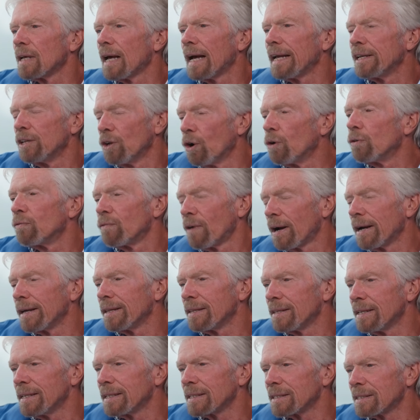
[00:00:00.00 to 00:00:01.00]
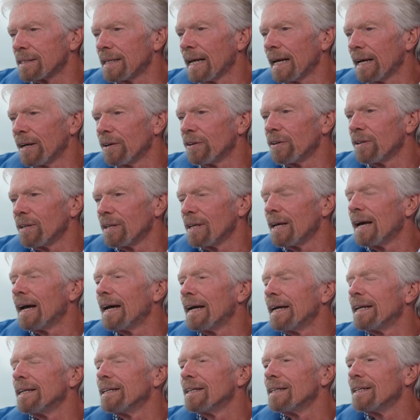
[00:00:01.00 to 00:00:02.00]
and not write things down.
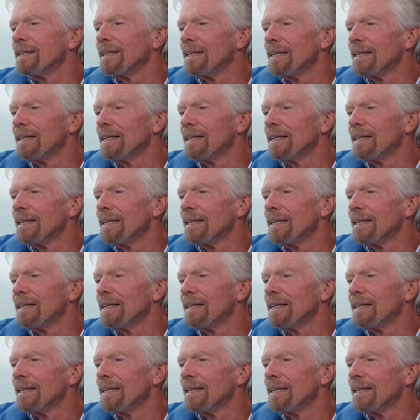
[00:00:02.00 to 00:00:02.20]
And